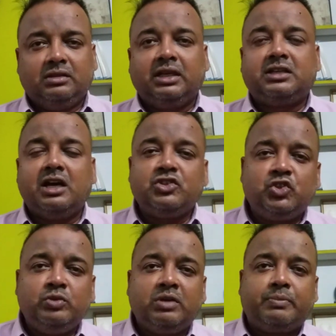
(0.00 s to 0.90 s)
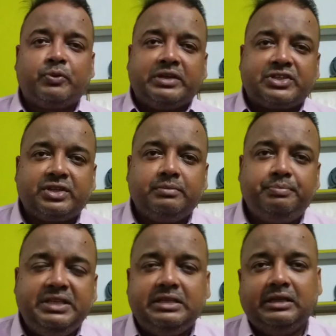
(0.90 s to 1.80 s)
The Consumer Protection
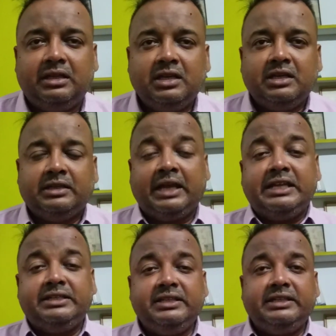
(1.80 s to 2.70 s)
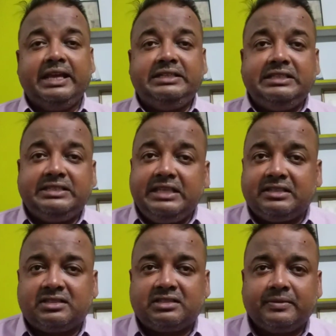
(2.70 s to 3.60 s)
Bill
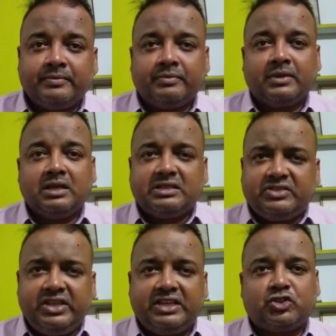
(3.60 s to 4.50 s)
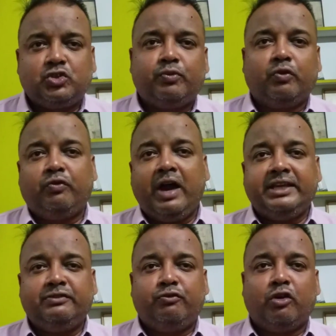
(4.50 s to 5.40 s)
1986 seeks to
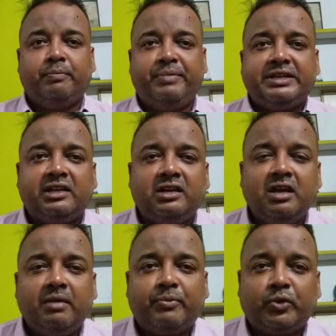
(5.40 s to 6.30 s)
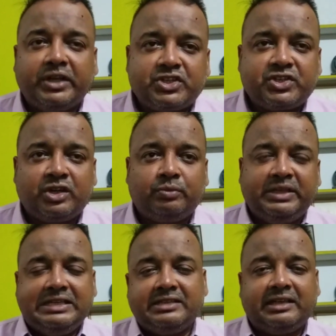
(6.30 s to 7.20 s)
provide for better protection of
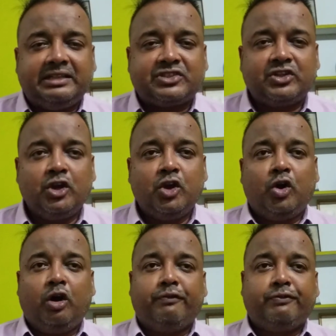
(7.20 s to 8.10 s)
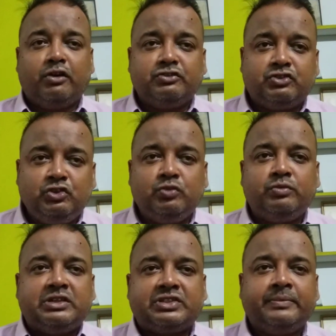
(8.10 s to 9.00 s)
the interest of
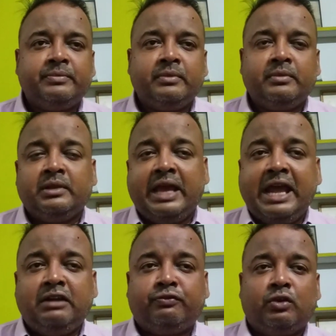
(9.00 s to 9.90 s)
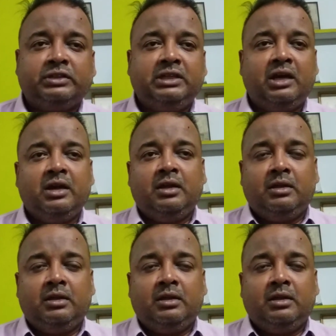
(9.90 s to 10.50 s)
consumers and for the